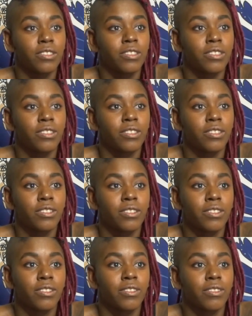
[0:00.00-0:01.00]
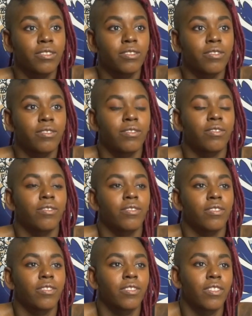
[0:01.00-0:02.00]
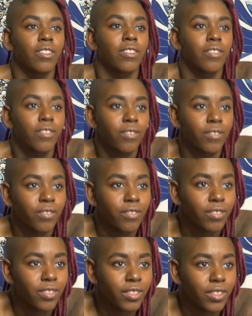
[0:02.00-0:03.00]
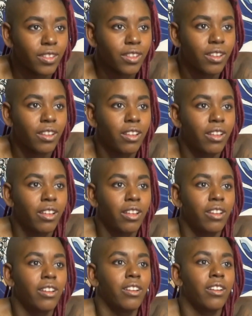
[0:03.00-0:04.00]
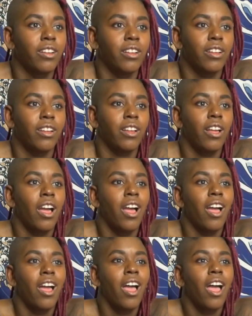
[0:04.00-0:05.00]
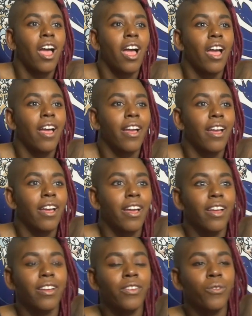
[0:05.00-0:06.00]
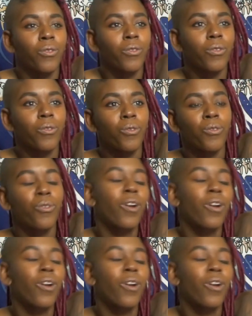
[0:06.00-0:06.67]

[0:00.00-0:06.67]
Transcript: No words are spoken by the person on screen.